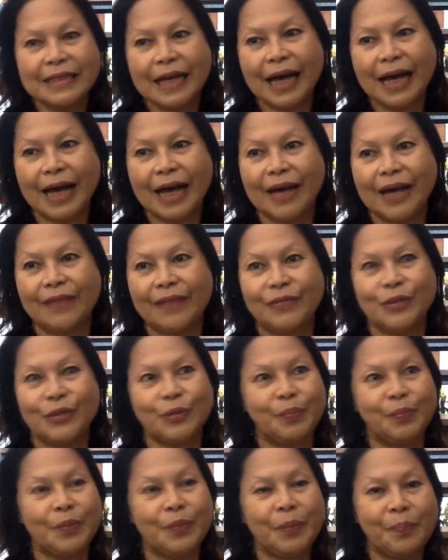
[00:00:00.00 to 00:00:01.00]
I have to
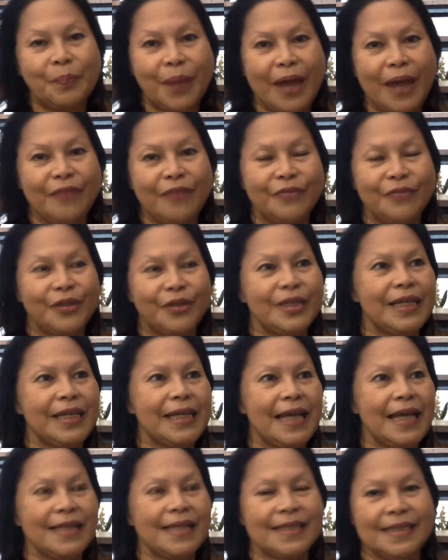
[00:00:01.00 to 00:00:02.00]
pay for the
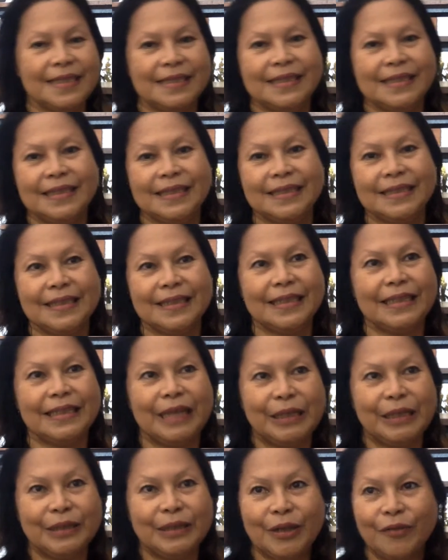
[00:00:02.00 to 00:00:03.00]
electricity
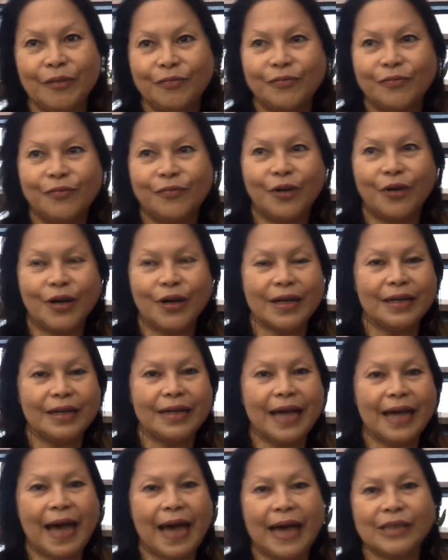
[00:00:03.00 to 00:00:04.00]
and for
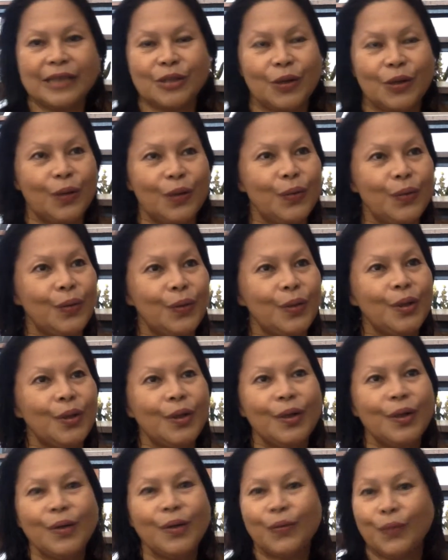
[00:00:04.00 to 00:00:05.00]
gas or
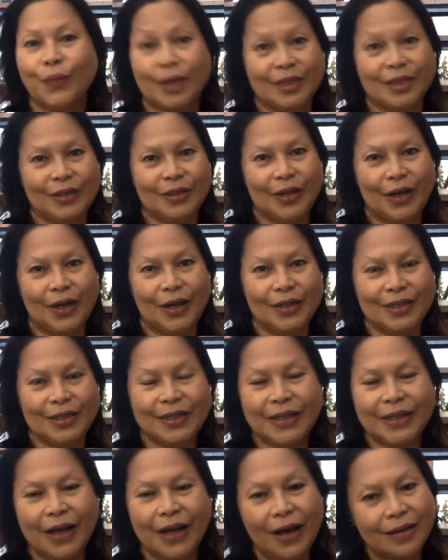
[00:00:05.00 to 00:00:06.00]
whatnot, you
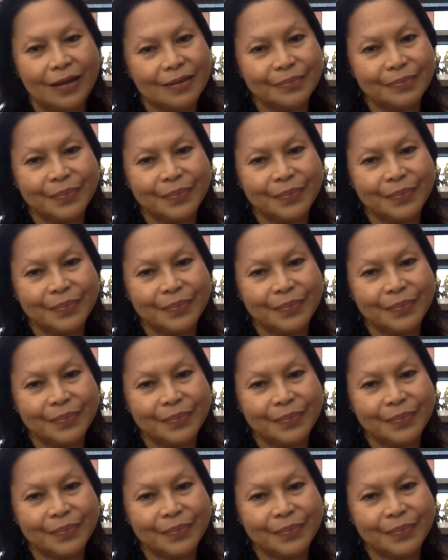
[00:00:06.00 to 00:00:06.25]
know.